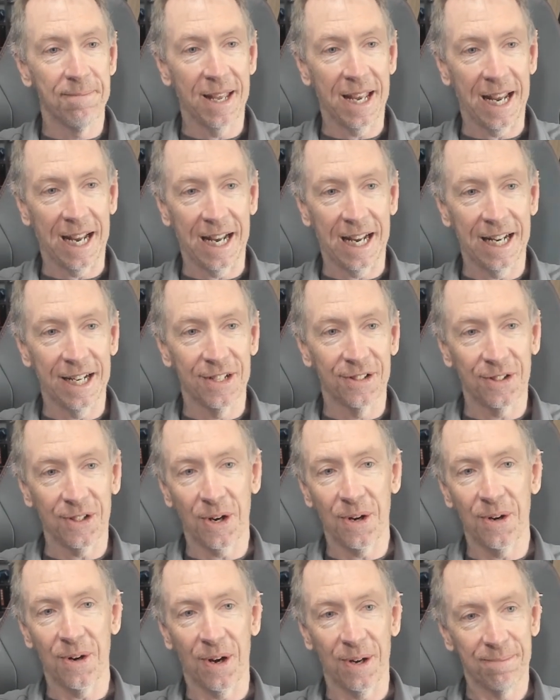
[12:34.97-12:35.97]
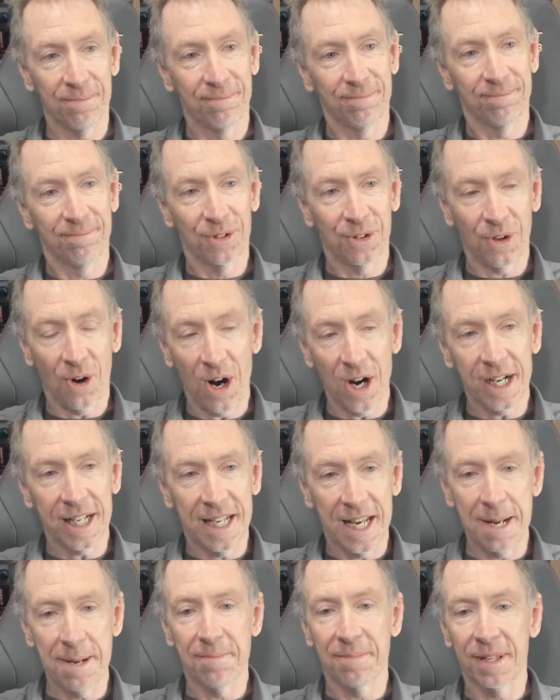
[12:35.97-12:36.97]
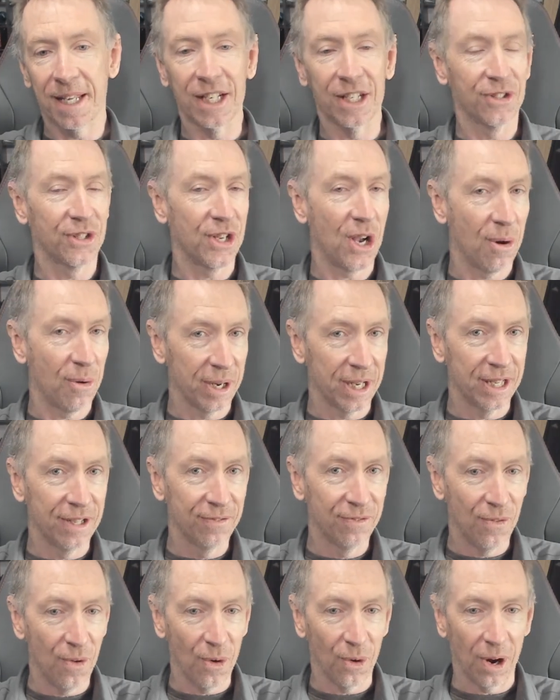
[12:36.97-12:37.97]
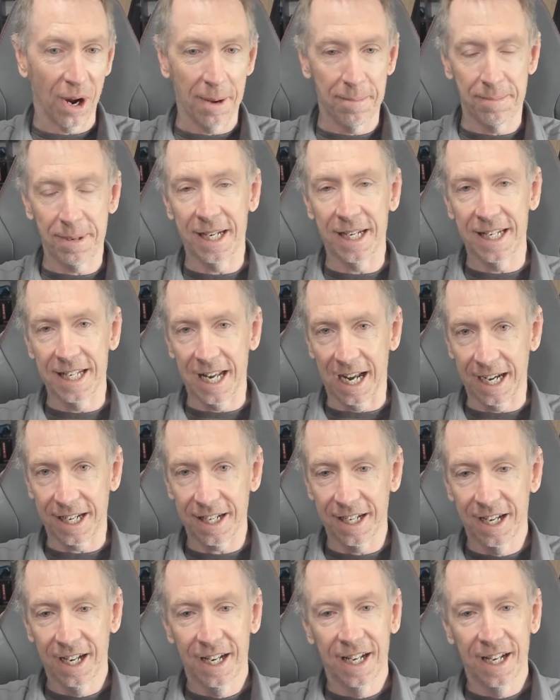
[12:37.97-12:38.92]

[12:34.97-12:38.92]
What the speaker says: And so I'm trying to keep things going for a bit yet